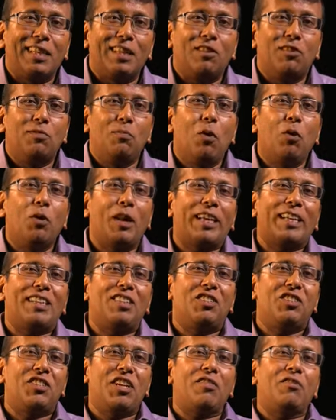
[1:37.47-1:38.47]
It is more like a
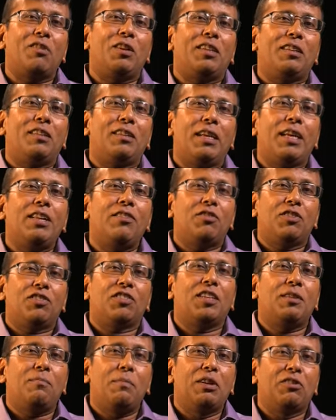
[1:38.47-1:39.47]
general
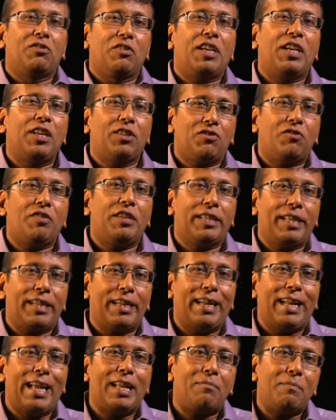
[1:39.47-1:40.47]
interest in military history
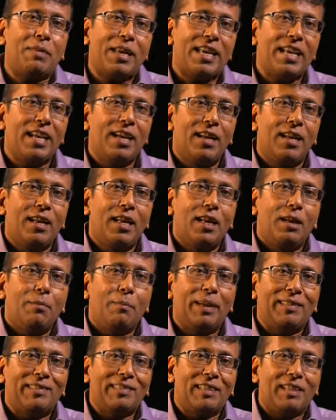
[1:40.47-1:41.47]
that led me,
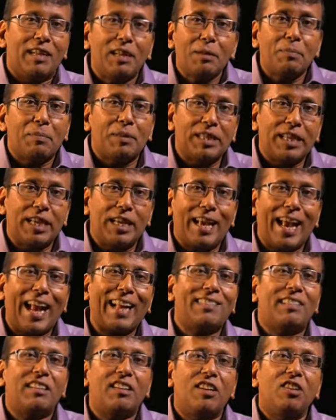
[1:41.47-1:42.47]
by serendipity,
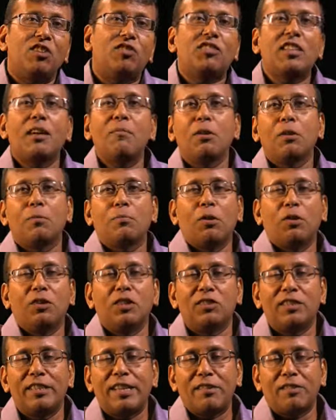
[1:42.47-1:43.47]
accidentally stumbled upon
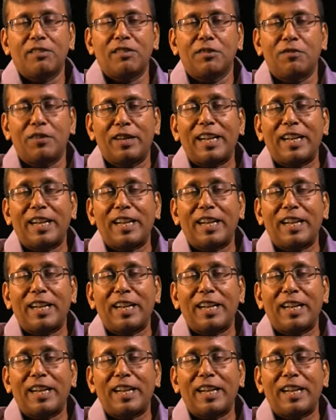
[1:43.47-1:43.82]
this narrative.